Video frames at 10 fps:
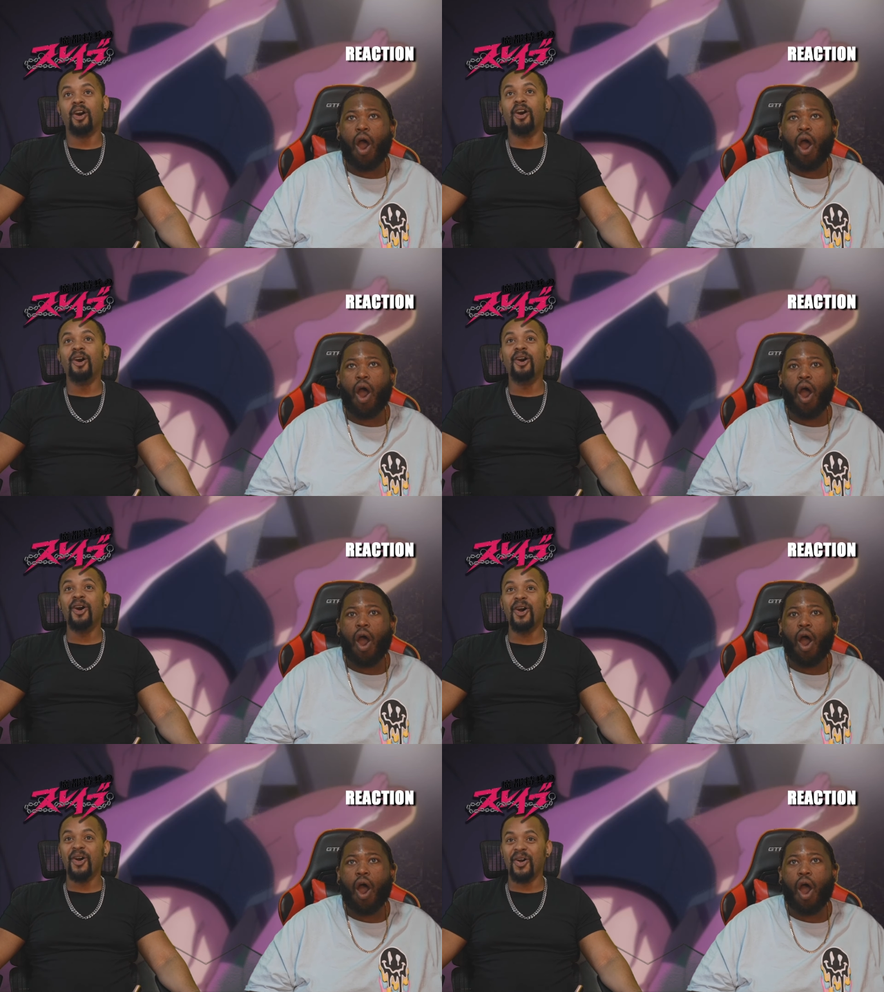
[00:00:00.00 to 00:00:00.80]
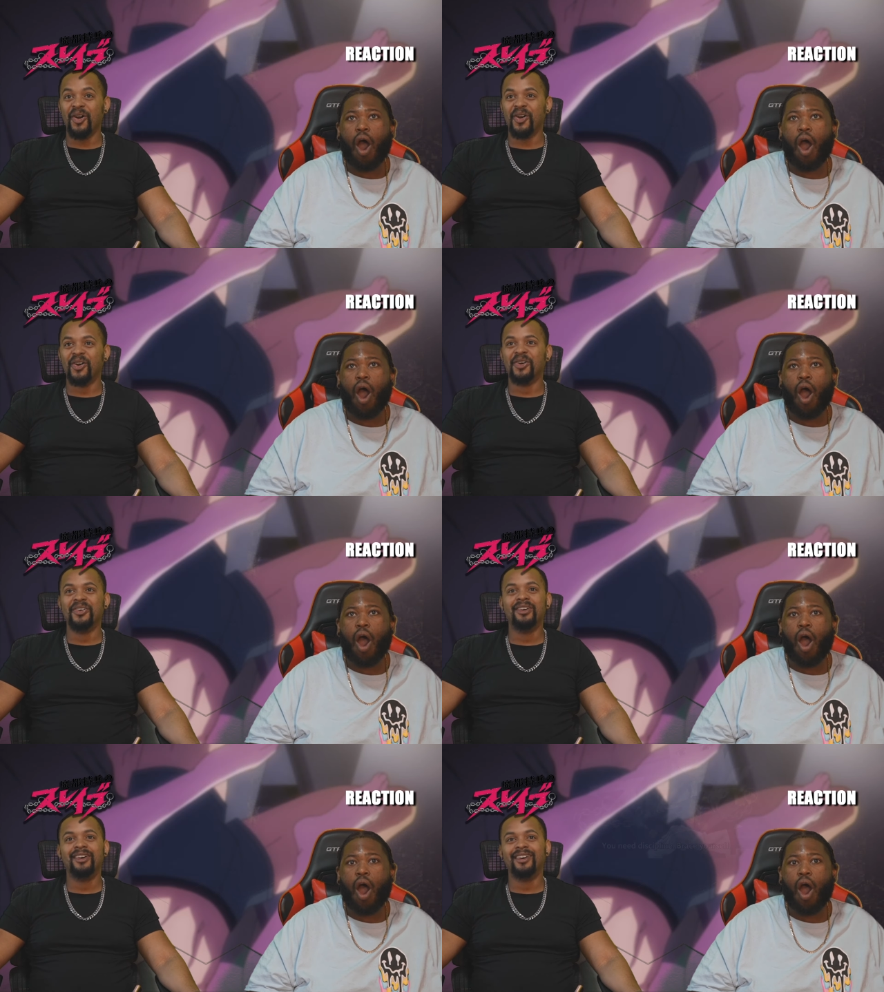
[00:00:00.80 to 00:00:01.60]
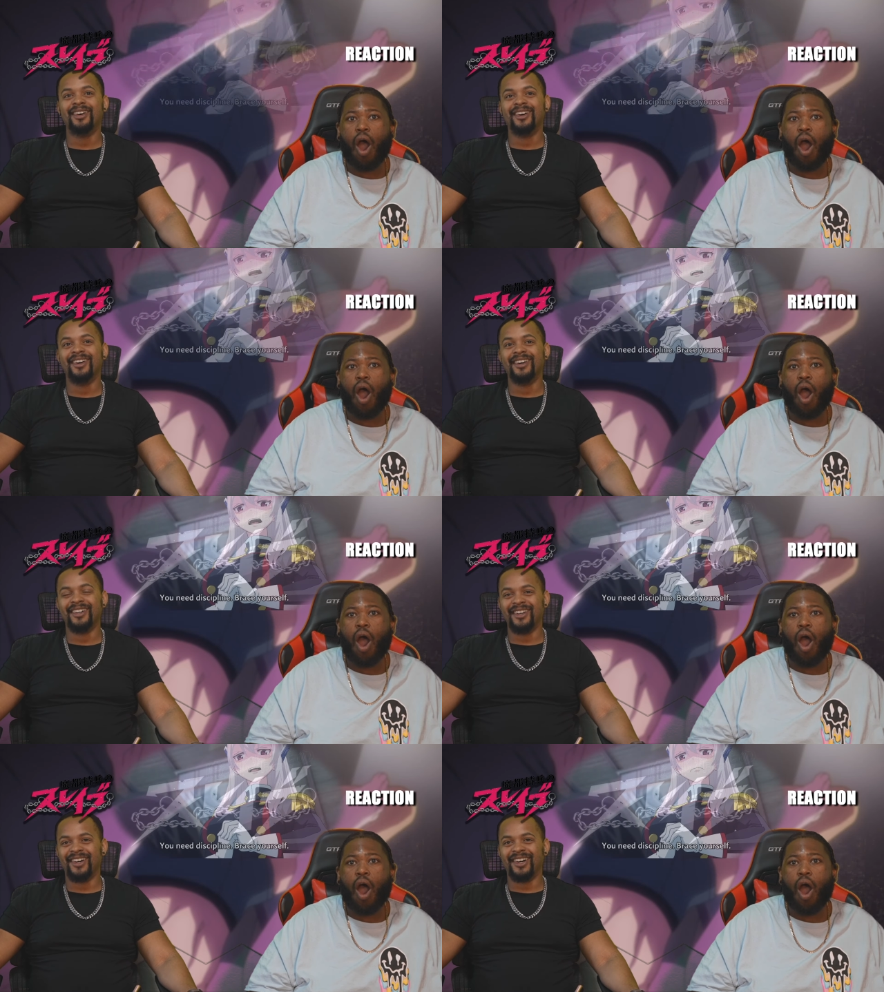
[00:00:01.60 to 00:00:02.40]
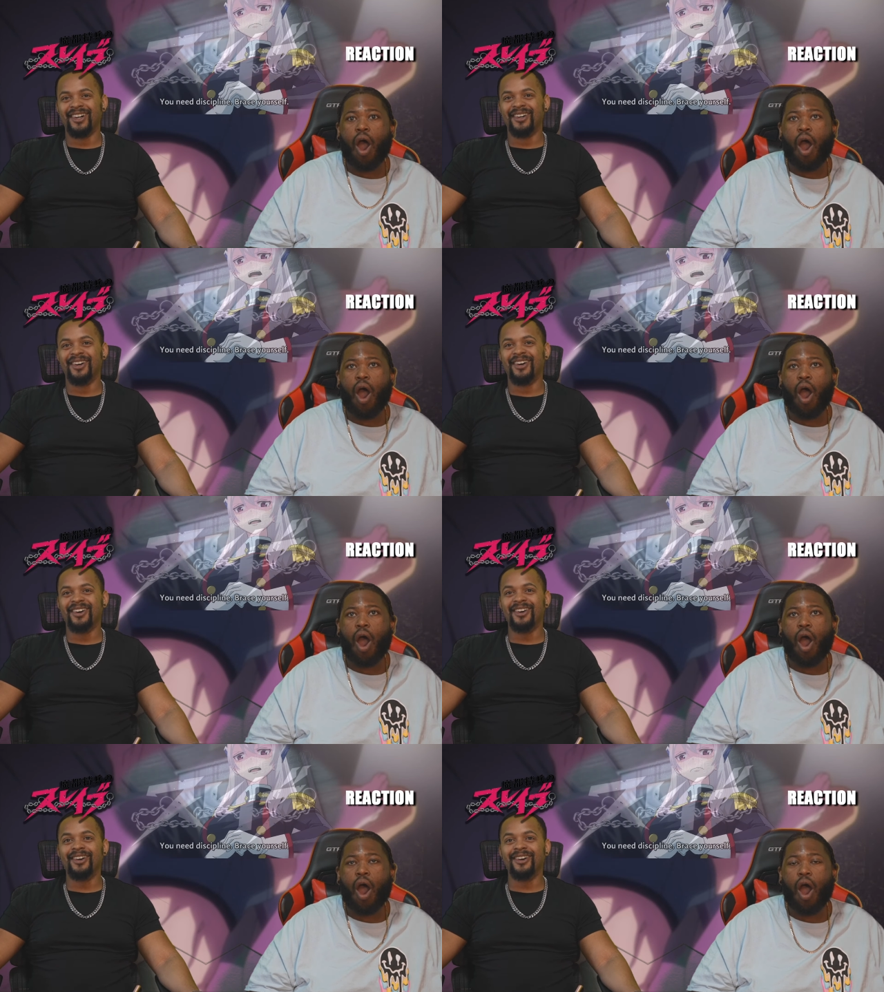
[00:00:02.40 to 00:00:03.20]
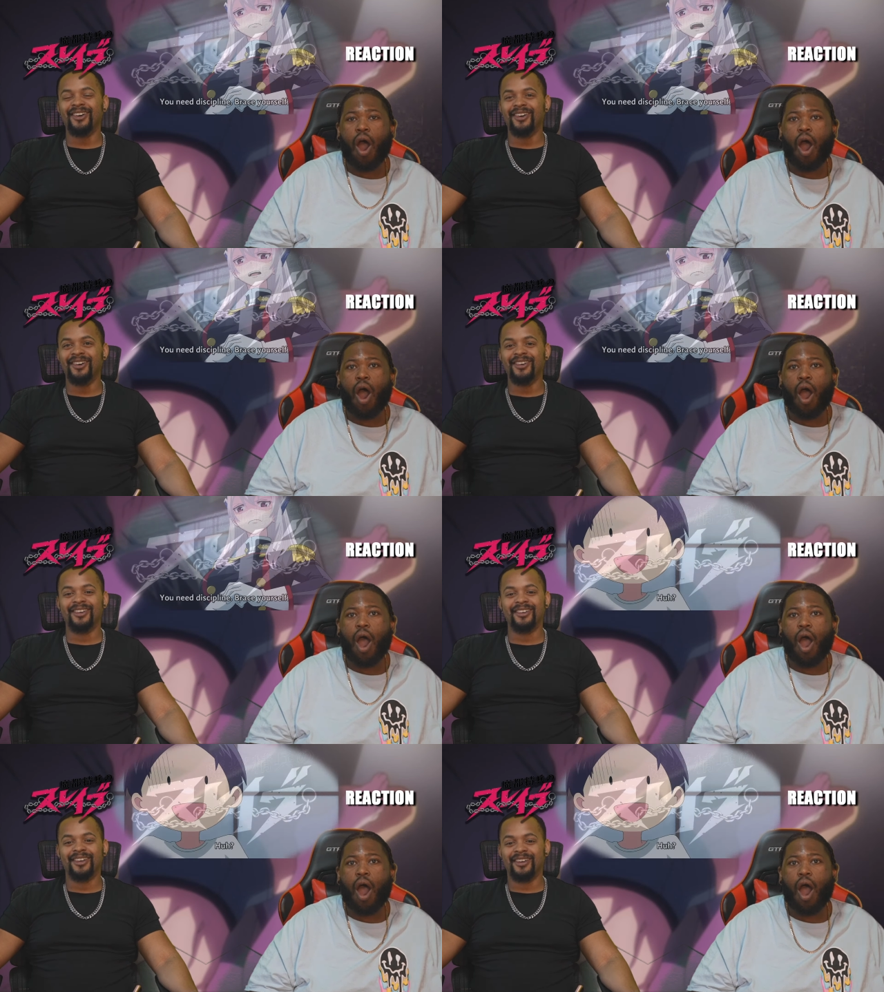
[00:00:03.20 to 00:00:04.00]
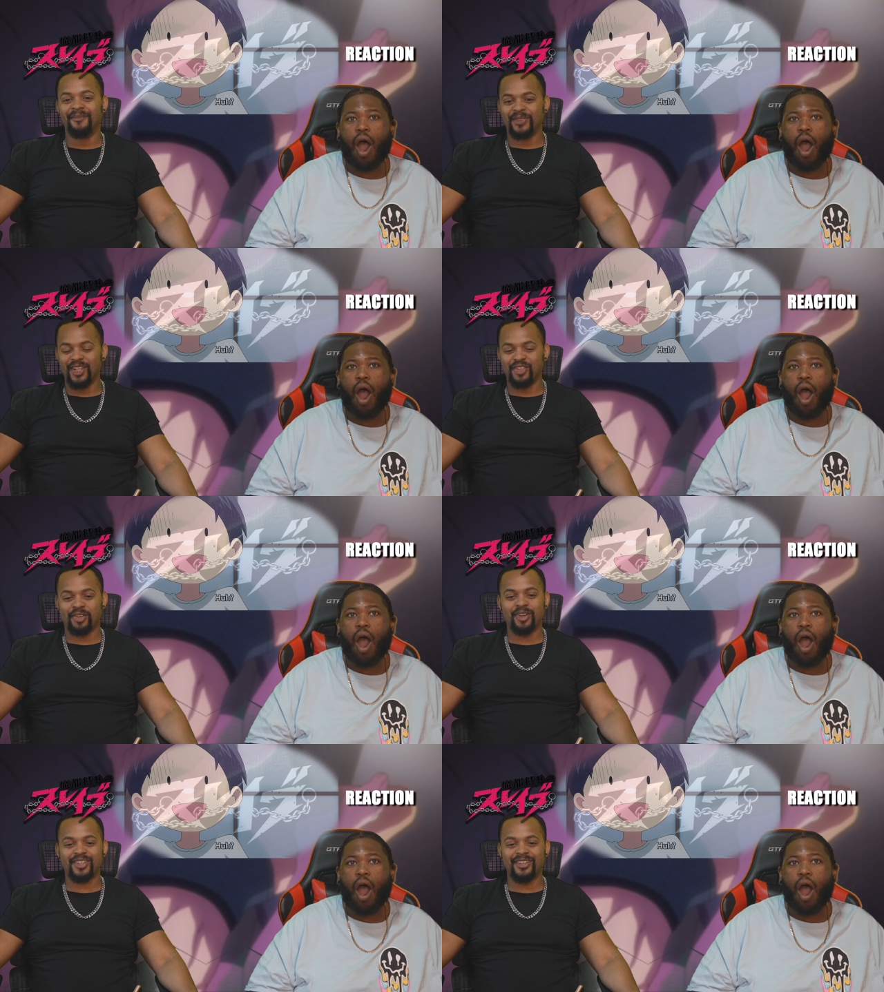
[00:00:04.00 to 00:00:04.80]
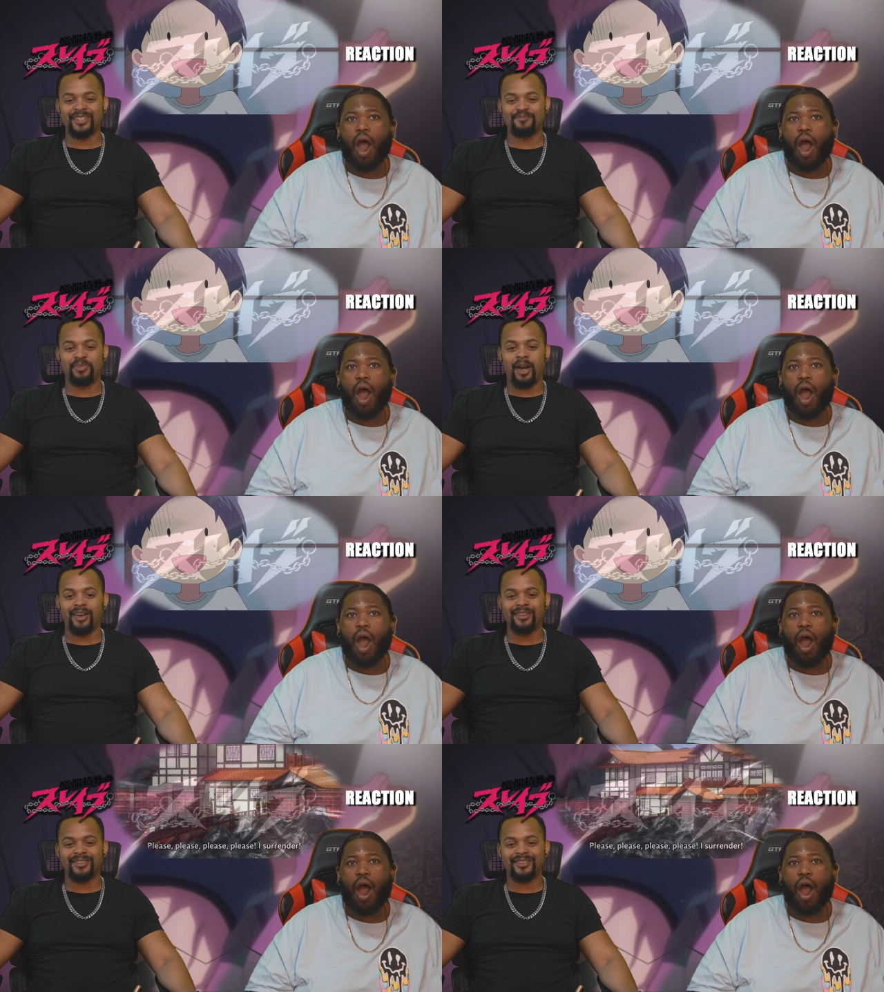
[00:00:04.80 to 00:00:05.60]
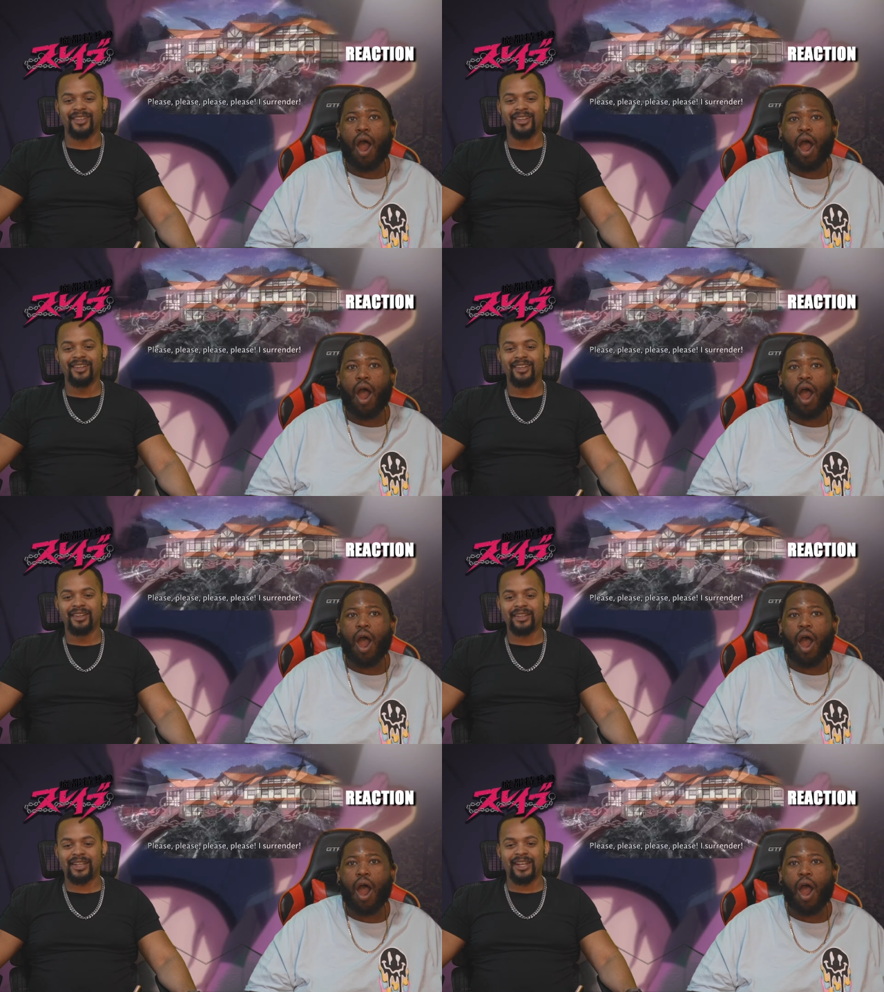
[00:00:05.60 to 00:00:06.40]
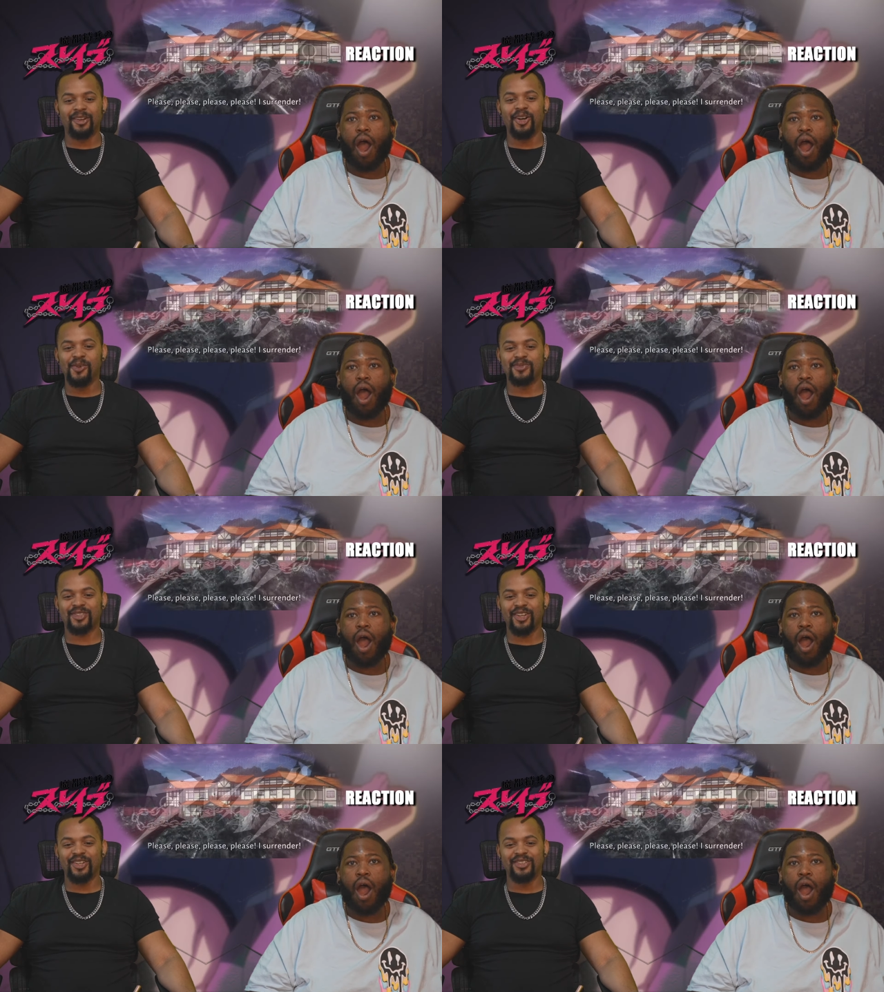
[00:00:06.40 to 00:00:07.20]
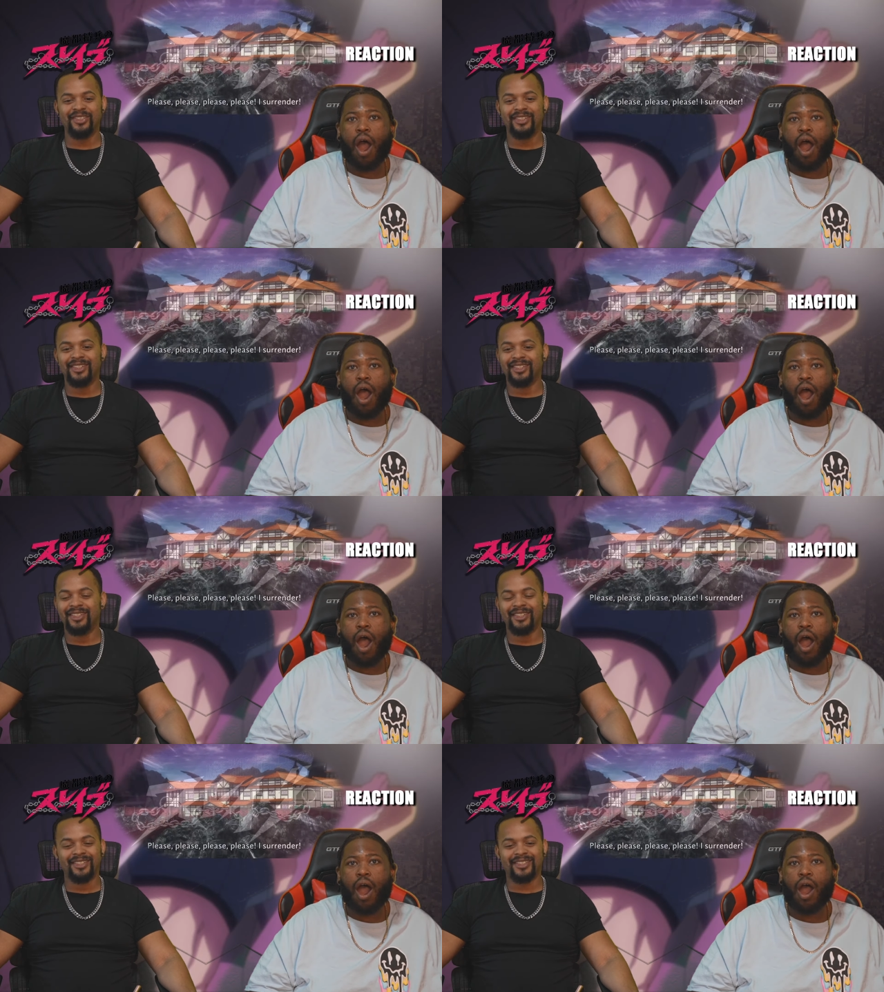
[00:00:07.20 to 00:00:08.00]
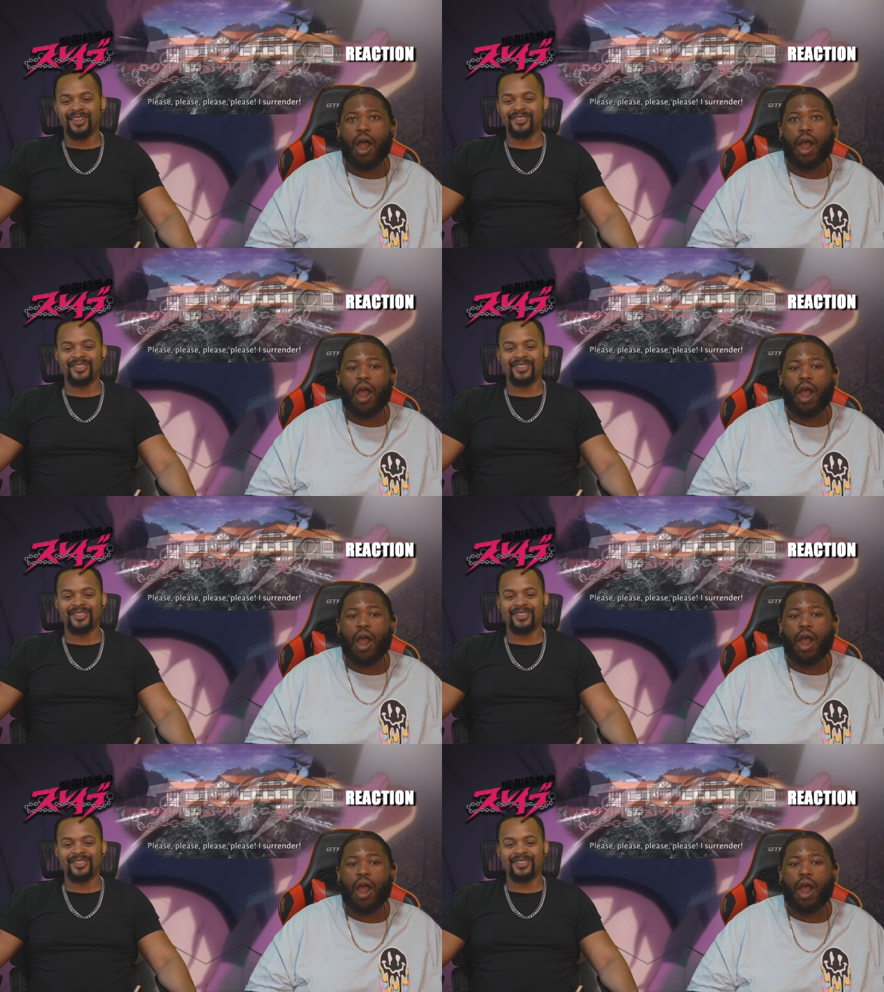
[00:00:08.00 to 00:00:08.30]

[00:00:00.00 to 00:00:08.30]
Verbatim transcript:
Speaker 1: Oh. Oh. Is she crushing his balls? Kind of hope so. Don't